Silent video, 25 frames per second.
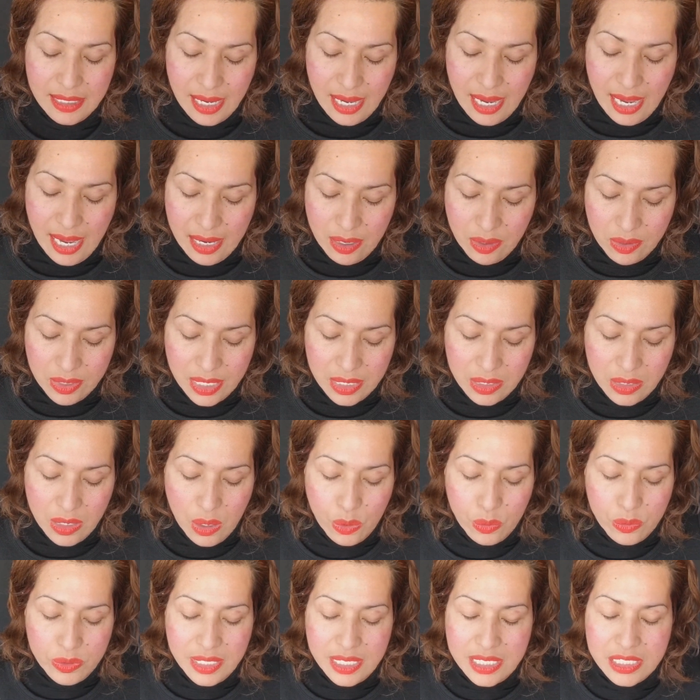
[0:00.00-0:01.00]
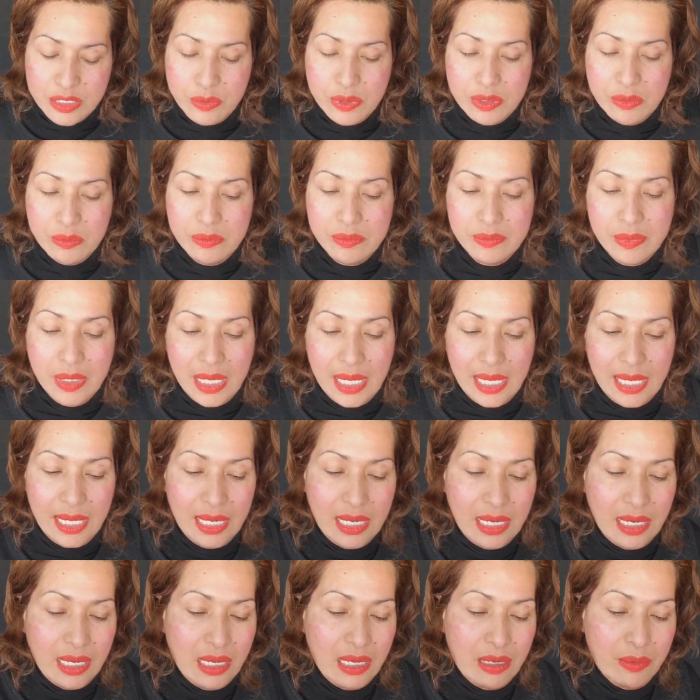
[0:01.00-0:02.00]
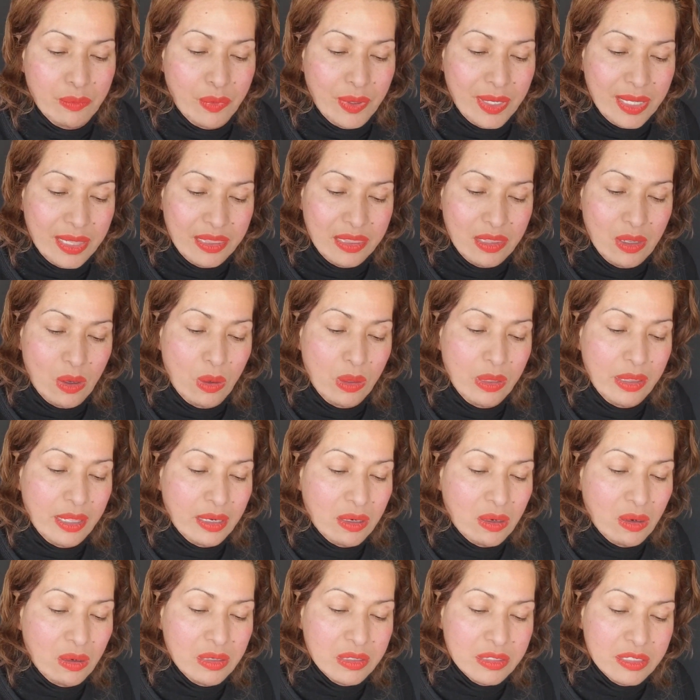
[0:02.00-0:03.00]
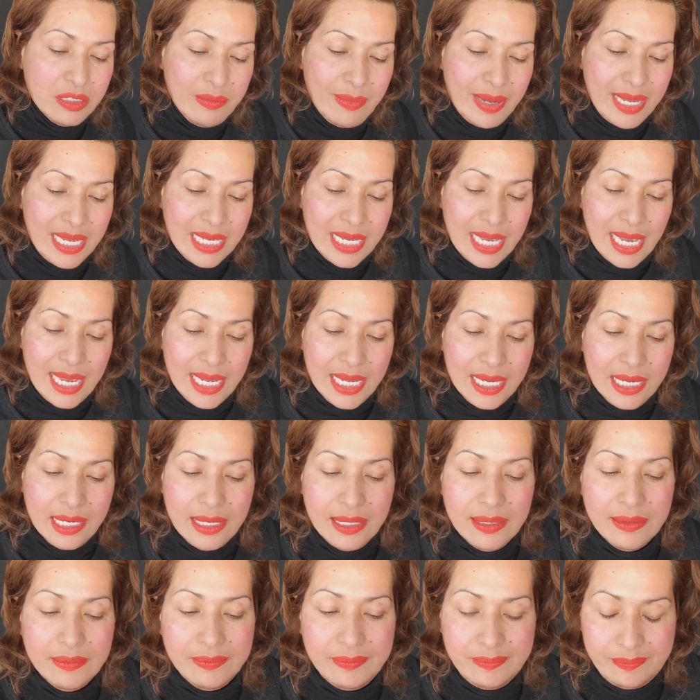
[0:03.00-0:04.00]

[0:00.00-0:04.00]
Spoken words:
I'm gonna load this one with all the colors of my cake.